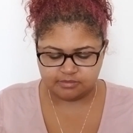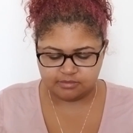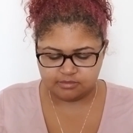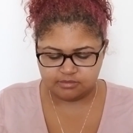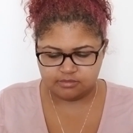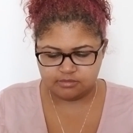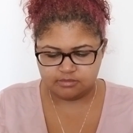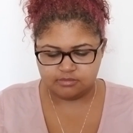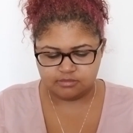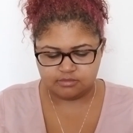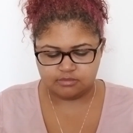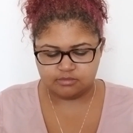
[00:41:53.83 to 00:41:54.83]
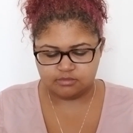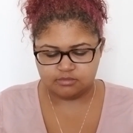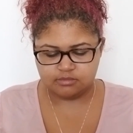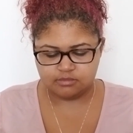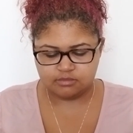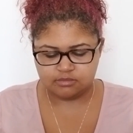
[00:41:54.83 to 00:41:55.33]

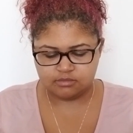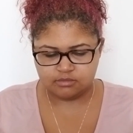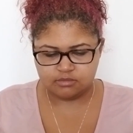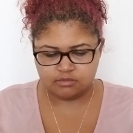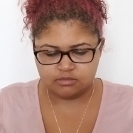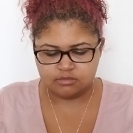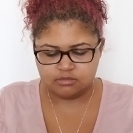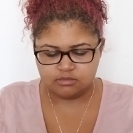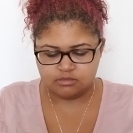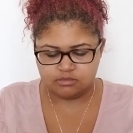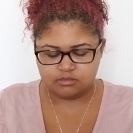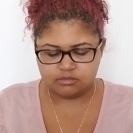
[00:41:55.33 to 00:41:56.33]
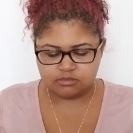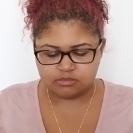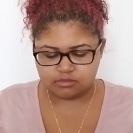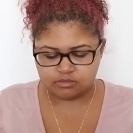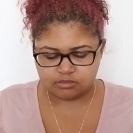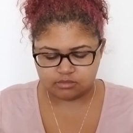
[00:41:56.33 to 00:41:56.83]

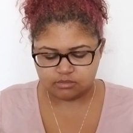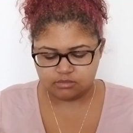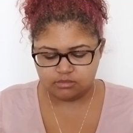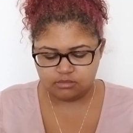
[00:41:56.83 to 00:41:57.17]
[no speech]